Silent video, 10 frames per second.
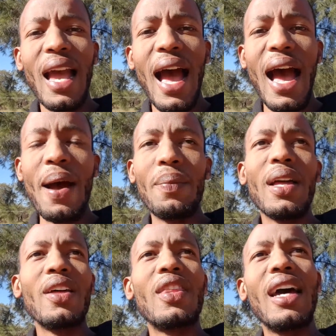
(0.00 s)

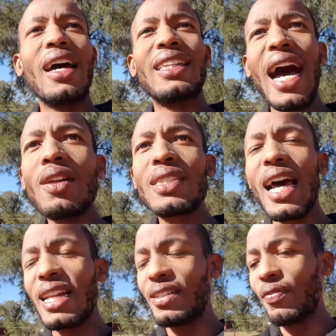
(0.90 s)
The
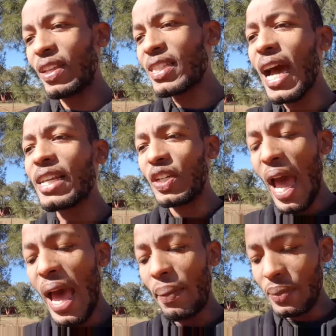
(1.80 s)
downside is if this guy
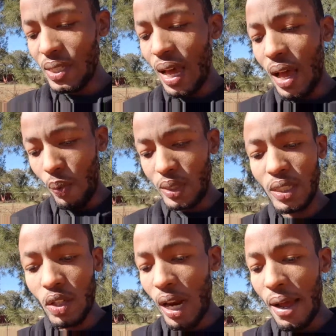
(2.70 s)
jams, we're
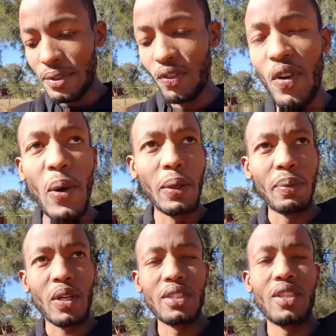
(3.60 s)
just going to have to fold,
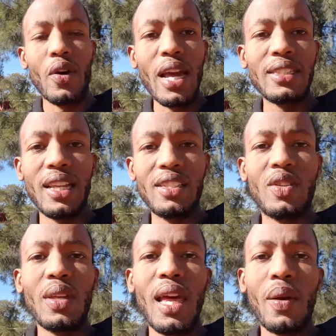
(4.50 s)
because the range that he's
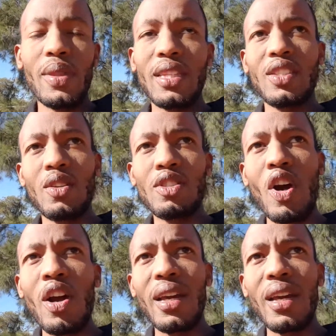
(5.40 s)
doing that with is so strong.